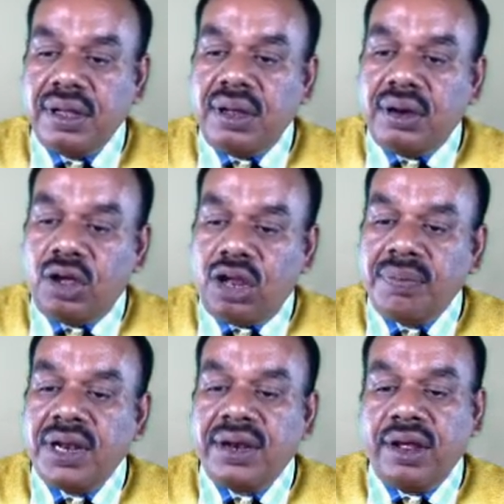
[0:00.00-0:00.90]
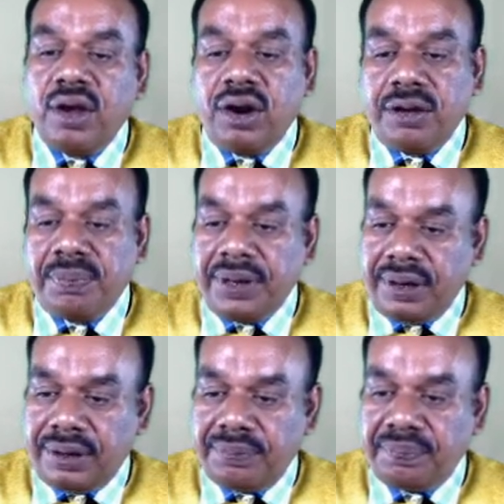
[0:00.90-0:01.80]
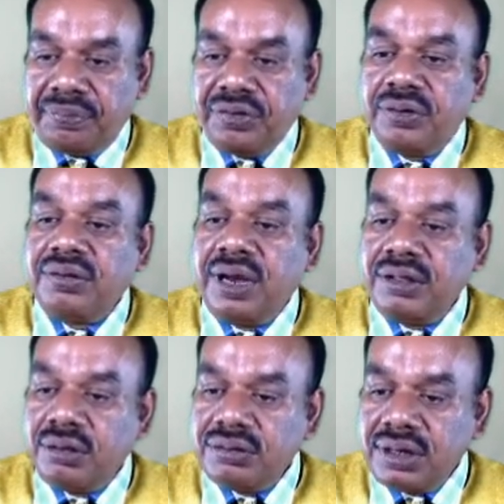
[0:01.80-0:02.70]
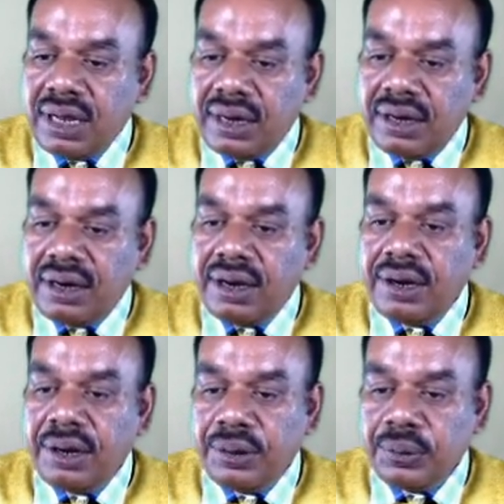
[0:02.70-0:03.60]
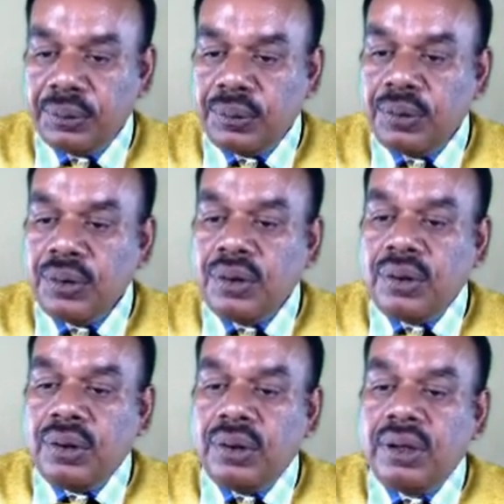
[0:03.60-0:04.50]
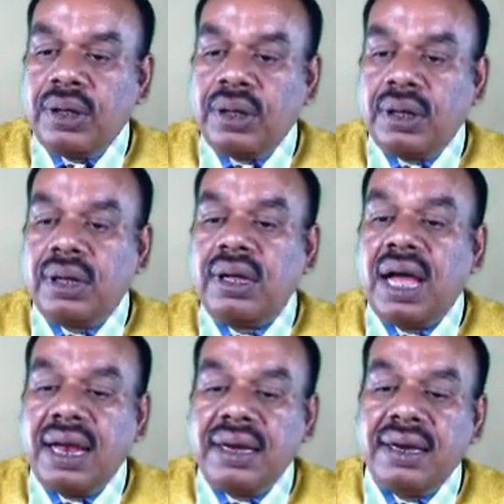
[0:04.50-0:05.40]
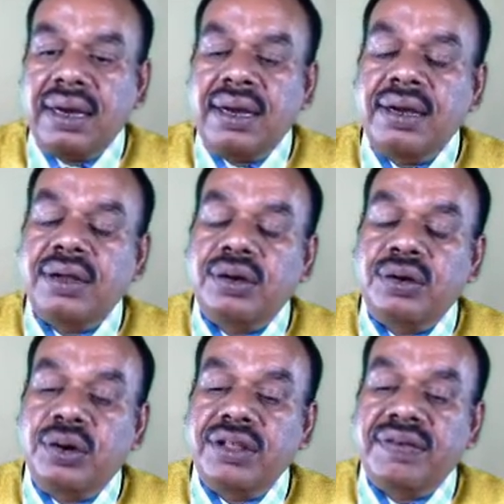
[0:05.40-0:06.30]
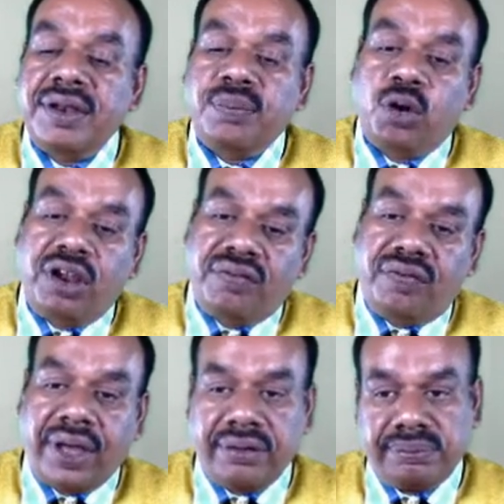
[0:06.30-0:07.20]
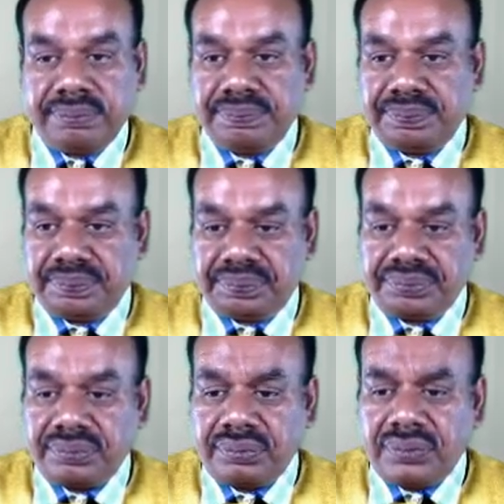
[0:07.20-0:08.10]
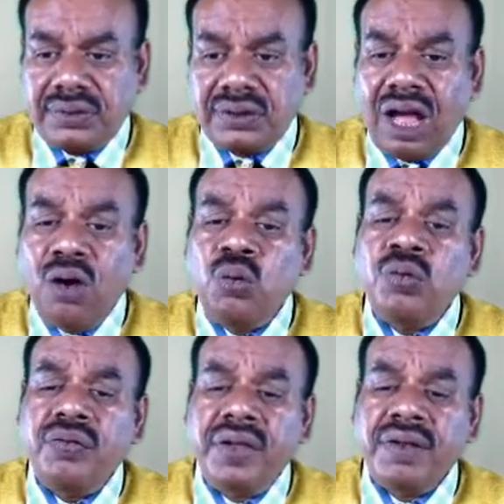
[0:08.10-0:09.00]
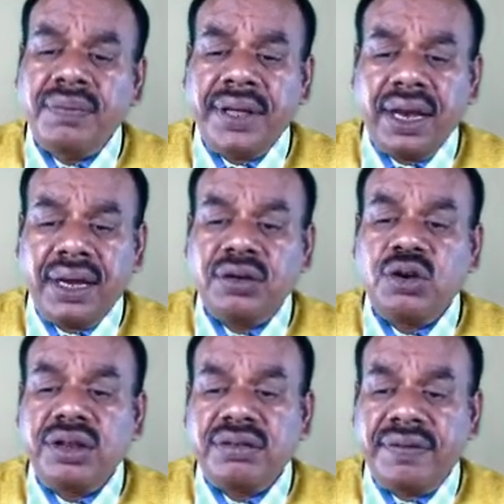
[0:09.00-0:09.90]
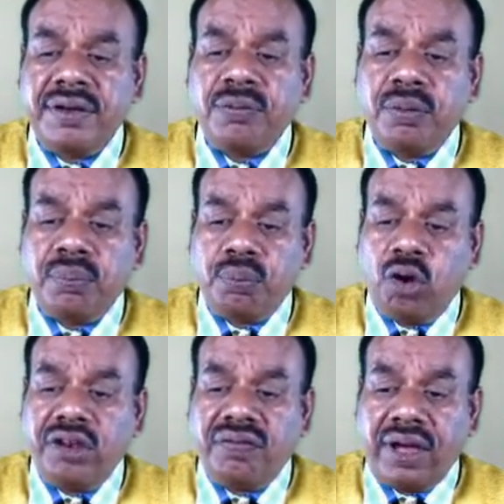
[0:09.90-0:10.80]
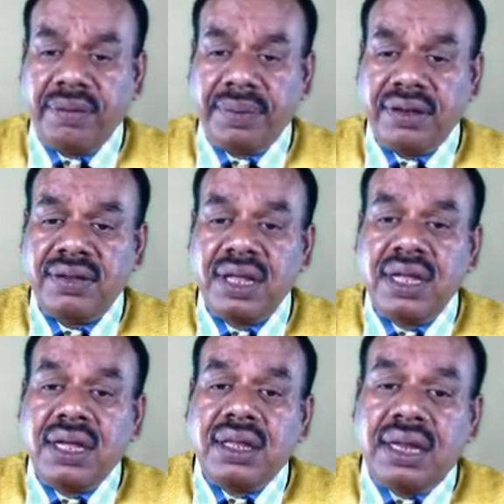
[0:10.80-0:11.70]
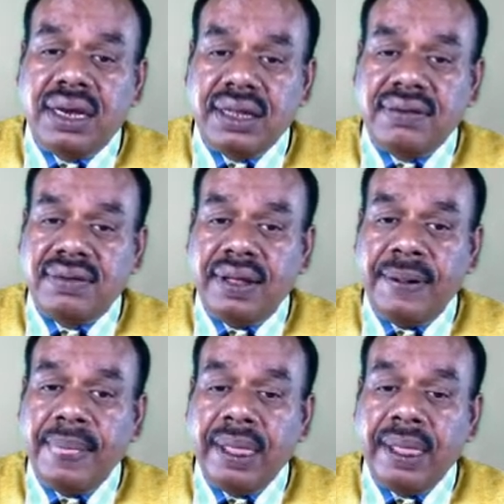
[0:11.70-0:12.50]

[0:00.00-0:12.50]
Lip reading: normal reorder period. So 3900 into 100 27.5. How we will be getting 27.5 means that is the